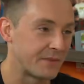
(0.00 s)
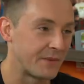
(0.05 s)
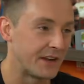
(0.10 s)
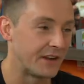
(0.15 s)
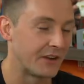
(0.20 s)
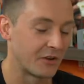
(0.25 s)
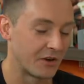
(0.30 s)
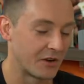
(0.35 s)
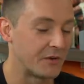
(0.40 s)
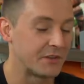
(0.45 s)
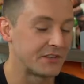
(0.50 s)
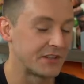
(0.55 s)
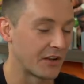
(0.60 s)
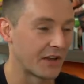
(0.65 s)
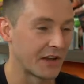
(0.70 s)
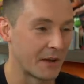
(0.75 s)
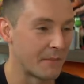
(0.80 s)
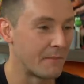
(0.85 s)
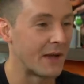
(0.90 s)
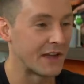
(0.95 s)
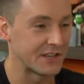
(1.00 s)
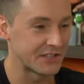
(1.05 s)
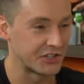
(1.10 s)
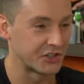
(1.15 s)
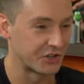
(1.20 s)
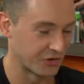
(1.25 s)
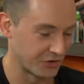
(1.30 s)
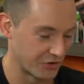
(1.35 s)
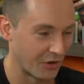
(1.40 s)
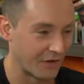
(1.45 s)
me, or he sent like a
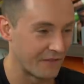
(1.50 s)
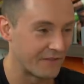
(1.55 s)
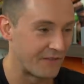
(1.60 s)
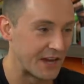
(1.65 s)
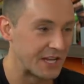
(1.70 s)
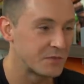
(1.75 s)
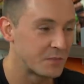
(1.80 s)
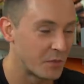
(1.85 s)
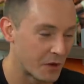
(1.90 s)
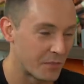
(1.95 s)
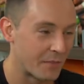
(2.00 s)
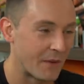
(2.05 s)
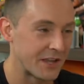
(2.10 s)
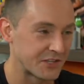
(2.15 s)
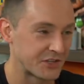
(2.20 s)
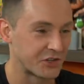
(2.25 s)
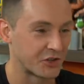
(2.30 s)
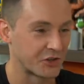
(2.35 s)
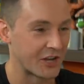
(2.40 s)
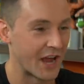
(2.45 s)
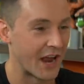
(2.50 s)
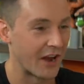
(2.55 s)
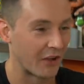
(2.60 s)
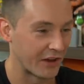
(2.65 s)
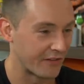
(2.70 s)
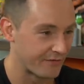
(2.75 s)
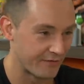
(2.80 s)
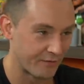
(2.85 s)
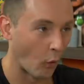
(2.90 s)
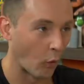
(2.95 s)
messenger to our Facebook Messenger chat at
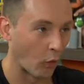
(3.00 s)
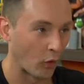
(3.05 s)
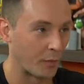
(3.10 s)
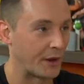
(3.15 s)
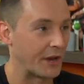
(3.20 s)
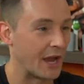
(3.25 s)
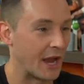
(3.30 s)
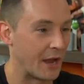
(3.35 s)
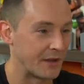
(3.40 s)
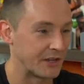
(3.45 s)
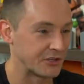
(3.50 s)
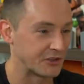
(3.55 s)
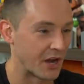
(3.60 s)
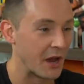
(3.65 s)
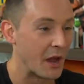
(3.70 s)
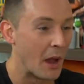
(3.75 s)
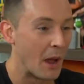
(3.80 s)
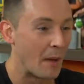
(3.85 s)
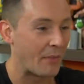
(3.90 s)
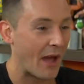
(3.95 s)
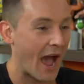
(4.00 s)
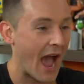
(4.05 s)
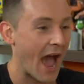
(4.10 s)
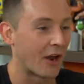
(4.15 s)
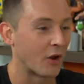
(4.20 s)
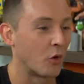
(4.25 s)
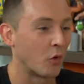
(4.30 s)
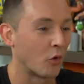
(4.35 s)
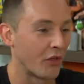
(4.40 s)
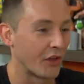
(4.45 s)
like four P M yesterday. Pat,
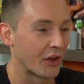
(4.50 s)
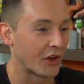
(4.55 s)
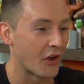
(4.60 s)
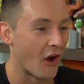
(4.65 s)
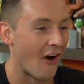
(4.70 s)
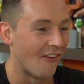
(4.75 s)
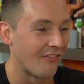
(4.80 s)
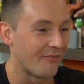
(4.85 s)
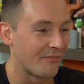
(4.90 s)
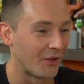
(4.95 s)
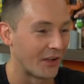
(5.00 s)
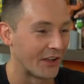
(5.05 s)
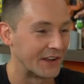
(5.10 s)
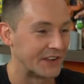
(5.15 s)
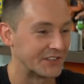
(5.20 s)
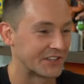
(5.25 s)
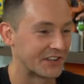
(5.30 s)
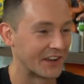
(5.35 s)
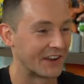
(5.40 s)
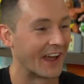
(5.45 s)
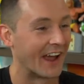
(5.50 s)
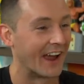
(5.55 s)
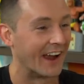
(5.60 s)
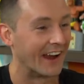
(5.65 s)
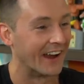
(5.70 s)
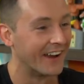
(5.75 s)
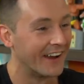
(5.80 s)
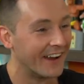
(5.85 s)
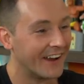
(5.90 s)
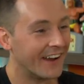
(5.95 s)
who were the golf plays today?
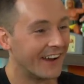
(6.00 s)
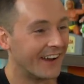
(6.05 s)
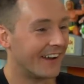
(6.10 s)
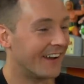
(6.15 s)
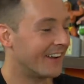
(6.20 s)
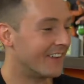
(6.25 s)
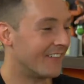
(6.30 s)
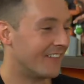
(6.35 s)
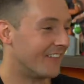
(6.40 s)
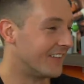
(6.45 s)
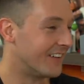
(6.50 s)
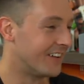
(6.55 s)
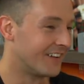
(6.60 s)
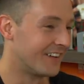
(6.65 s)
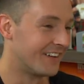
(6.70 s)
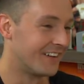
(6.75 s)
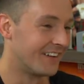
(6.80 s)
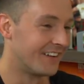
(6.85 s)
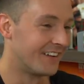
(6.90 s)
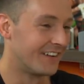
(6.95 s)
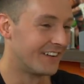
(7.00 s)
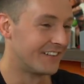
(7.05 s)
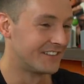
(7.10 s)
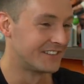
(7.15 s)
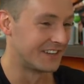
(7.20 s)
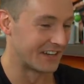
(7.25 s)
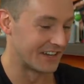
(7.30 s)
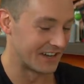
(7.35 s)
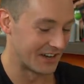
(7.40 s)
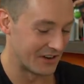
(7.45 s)
It's
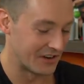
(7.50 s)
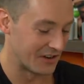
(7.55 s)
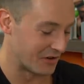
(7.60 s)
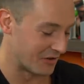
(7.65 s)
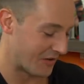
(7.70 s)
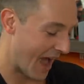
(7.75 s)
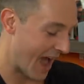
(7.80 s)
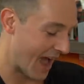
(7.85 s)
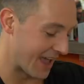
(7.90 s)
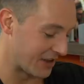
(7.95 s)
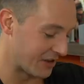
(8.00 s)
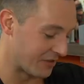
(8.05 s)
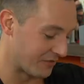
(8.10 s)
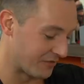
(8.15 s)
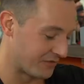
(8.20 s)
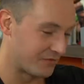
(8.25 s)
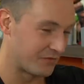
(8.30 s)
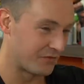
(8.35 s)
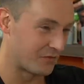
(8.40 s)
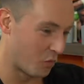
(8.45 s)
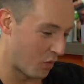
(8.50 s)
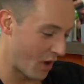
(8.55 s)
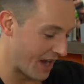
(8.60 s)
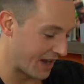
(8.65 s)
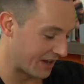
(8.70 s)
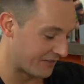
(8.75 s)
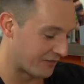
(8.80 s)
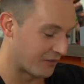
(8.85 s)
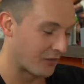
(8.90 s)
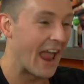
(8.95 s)
like you, you've at you've.
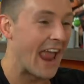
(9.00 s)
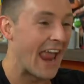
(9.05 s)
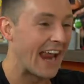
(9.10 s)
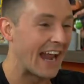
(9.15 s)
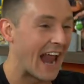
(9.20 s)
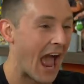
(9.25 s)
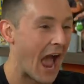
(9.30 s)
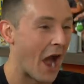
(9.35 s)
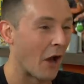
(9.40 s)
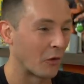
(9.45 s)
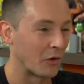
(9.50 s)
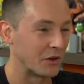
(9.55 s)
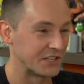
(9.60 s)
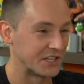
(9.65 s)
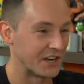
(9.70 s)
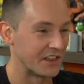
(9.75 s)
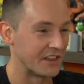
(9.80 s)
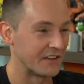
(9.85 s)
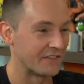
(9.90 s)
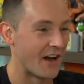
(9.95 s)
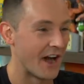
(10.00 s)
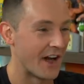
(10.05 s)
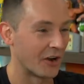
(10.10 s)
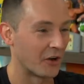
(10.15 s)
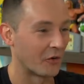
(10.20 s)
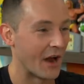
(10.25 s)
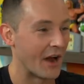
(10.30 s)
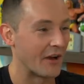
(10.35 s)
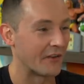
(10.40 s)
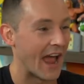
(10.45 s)
waited for eight hours okay. into the final
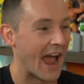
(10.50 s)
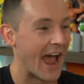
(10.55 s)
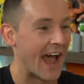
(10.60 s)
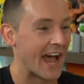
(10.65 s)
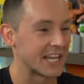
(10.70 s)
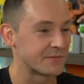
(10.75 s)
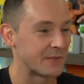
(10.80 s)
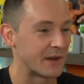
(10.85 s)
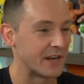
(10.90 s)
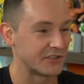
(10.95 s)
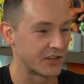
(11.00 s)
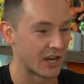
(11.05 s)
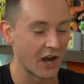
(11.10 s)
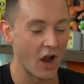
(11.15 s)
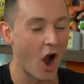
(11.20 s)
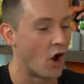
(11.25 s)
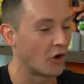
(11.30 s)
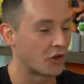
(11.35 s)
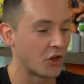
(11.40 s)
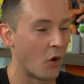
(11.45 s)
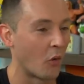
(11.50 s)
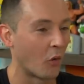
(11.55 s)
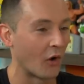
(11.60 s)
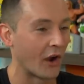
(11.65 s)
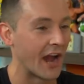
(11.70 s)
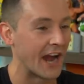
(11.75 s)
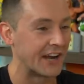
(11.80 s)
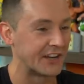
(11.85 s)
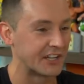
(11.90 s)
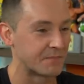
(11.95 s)
round to ask me. He's like, oh, don't worry.
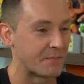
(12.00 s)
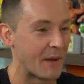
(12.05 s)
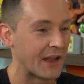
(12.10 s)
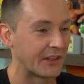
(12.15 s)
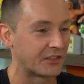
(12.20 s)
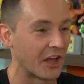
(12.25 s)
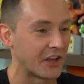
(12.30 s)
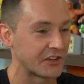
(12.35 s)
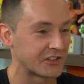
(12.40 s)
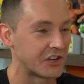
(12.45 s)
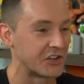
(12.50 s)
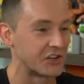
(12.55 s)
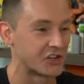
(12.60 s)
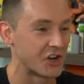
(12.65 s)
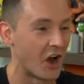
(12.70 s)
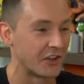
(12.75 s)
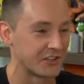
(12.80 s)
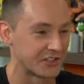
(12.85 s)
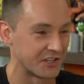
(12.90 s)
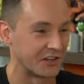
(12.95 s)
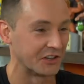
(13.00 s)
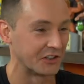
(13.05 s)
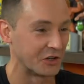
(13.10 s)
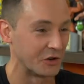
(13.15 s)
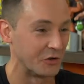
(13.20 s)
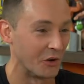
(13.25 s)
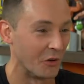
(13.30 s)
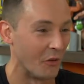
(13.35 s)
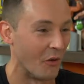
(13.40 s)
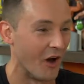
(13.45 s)
I just bet Dustin Johnson at
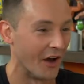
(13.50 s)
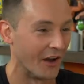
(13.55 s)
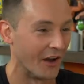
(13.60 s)
two to one.